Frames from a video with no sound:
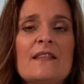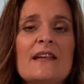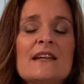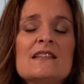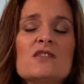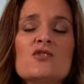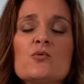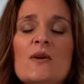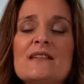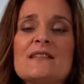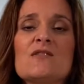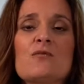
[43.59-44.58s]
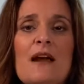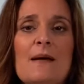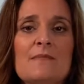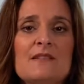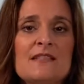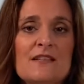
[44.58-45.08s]
there is a 20
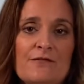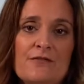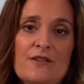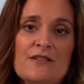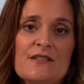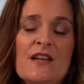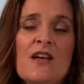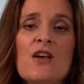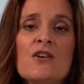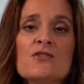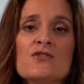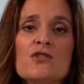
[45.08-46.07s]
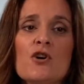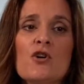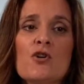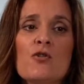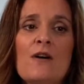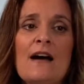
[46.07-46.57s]
gram difference.
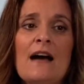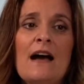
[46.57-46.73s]
So